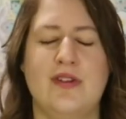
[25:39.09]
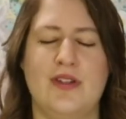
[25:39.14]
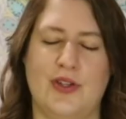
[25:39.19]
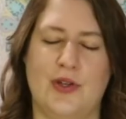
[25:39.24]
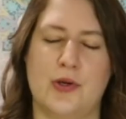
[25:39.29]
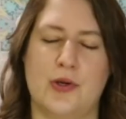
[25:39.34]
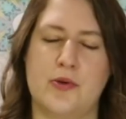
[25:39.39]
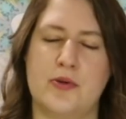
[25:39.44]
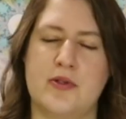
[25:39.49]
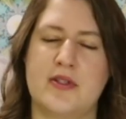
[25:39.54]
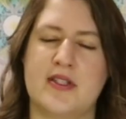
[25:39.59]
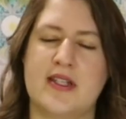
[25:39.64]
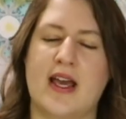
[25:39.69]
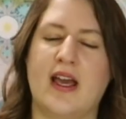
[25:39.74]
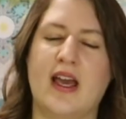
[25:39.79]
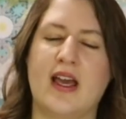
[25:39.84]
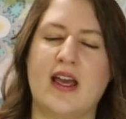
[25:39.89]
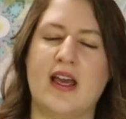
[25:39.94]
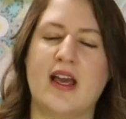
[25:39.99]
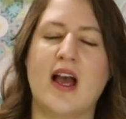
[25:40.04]
Yo
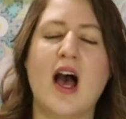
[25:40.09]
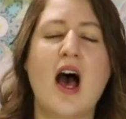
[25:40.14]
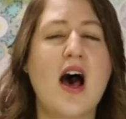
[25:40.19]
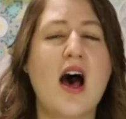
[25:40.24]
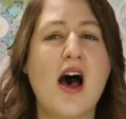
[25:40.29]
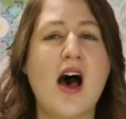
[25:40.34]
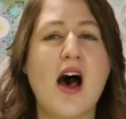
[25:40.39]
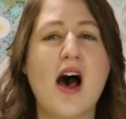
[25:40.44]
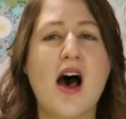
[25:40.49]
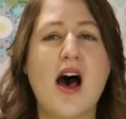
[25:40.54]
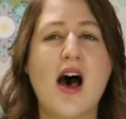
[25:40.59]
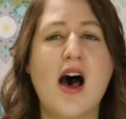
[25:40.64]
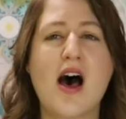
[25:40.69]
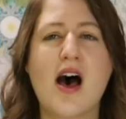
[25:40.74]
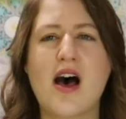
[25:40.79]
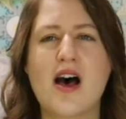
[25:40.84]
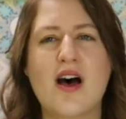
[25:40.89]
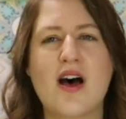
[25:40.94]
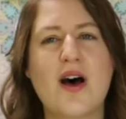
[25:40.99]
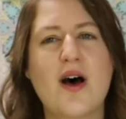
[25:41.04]
te
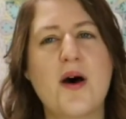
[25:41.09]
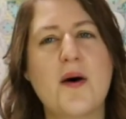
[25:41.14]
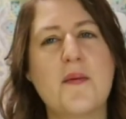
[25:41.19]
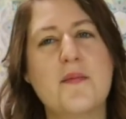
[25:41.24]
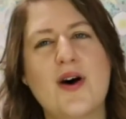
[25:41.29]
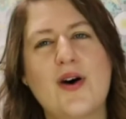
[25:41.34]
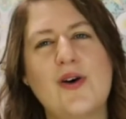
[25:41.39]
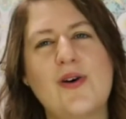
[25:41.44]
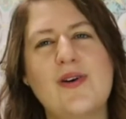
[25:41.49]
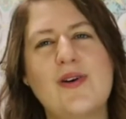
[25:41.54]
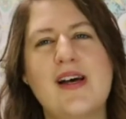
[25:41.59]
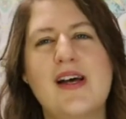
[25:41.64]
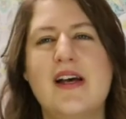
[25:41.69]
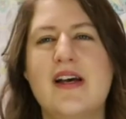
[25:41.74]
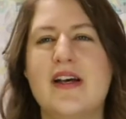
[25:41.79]
amo,